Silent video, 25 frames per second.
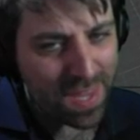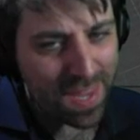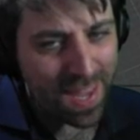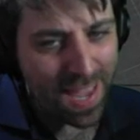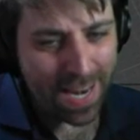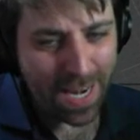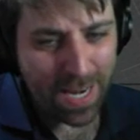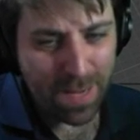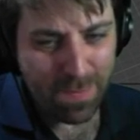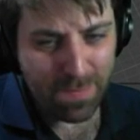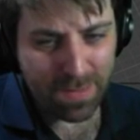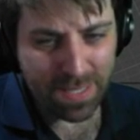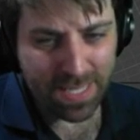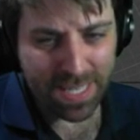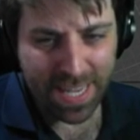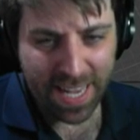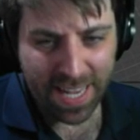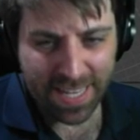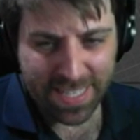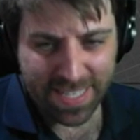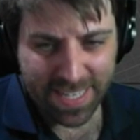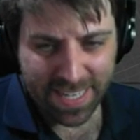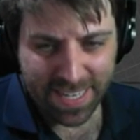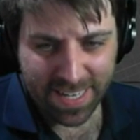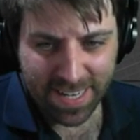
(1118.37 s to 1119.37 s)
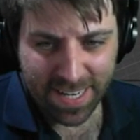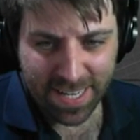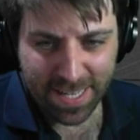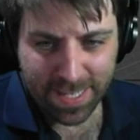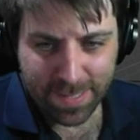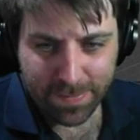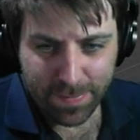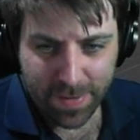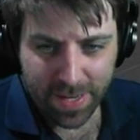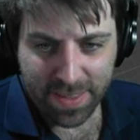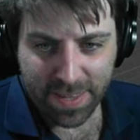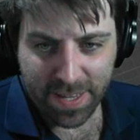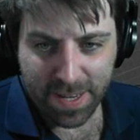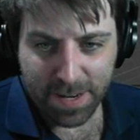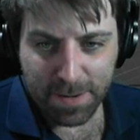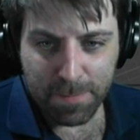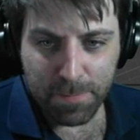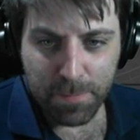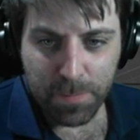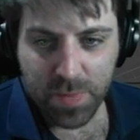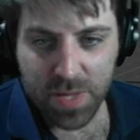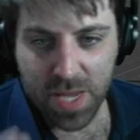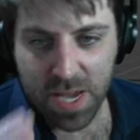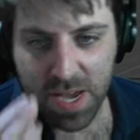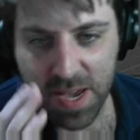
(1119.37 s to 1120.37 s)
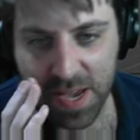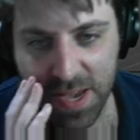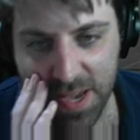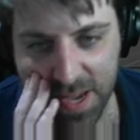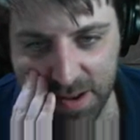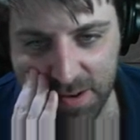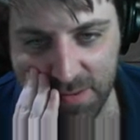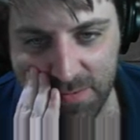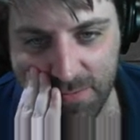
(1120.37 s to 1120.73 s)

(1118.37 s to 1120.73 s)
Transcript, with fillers: I know, Mr. Cat Dad, I need to make that.